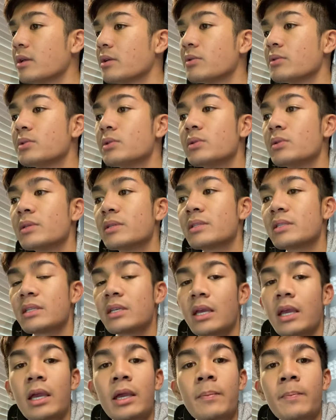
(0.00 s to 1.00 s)
You'll do the
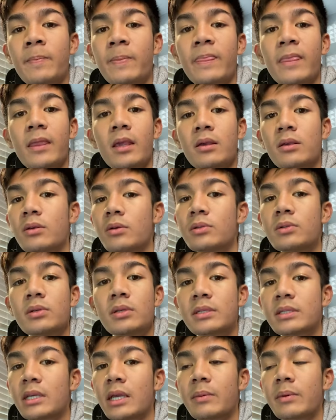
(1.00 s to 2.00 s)
same
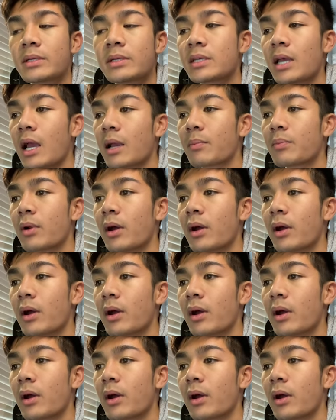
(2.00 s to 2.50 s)
exact